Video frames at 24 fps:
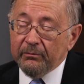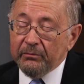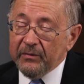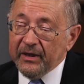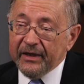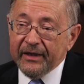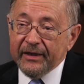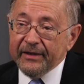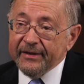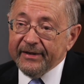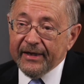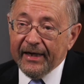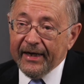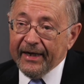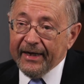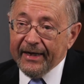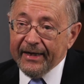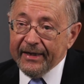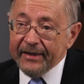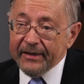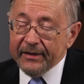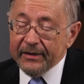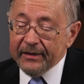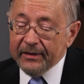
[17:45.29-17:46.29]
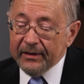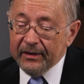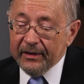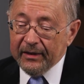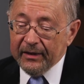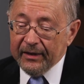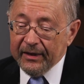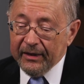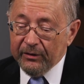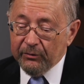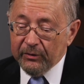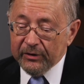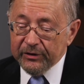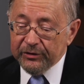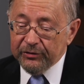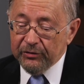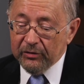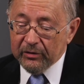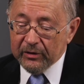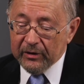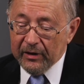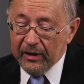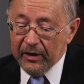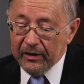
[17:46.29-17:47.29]
Many died. I went
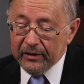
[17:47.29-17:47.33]
to a